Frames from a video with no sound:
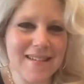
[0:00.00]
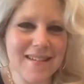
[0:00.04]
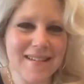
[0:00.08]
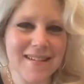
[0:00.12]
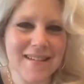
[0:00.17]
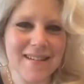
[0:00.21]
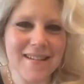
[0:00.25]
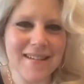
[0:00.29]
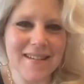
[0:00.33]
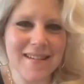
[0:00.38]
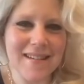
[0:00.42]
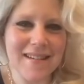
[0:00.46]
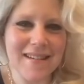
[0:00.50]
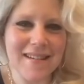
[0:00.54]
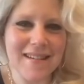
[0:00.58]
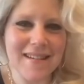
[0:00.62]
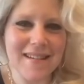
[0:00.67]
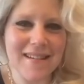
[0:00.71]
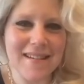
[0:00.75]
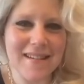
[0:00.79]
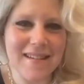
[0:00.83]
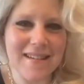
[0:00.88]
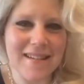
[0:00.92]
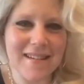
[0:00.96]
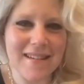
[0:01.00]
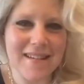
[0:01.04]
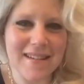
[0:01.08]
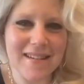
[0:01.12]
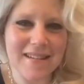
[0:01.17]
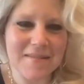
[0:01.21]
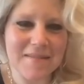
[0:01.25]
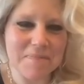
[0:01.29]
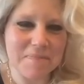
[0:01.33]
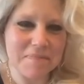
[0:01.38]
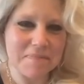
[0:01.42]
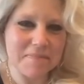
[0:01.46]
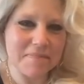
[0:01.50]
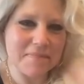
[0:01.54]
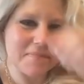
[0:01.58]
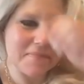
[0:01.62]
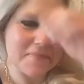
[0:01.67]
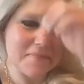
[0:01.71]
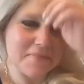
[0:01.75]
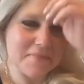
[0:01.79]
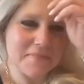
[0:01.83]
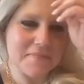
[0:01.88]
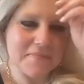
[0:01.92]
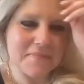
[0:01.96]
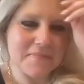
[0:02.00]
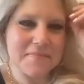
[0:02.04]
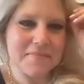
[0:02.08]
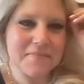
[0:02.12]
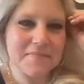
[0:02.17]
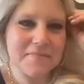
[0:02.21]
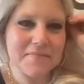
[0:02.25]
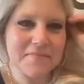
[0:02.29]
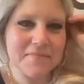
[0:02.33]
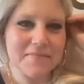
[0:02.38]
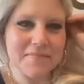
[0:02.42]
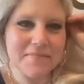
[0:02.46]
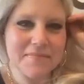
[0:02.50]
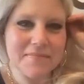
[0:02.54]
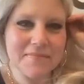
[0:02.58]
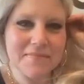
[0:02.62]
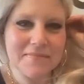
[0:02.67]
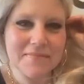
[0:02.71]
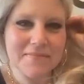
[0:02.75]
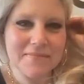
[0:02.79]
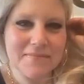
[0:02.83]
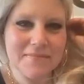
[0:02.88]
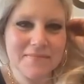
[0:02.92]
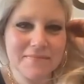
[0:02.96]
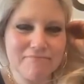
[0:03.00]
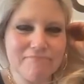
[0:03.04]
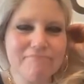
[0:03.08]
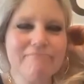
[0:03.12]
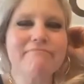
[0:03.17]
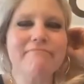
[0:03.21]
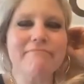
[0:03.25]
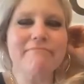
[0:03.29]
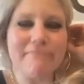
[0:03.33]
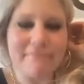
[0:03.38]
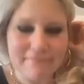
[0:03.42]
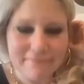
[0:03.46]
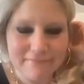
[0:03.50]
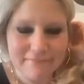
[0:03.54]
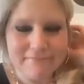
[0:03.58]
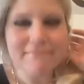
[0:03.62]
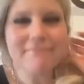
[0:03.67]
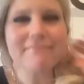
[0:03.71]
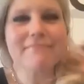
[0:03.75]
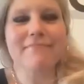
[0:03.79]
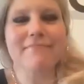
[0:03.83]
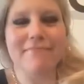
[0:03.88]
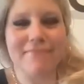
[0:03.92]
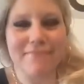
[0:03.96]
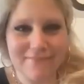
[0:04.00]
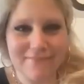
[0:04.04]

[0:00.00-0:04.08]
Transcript: No words are spoken by the person on screen.